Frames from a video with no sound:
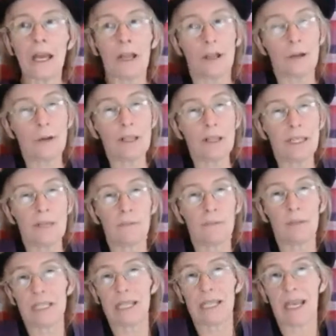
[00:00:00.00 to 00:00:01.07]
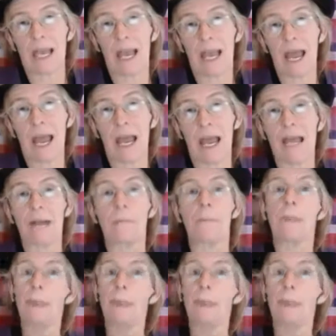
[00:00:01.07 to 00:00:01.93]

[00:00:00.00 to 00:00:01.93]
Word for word: you can simply say, hey,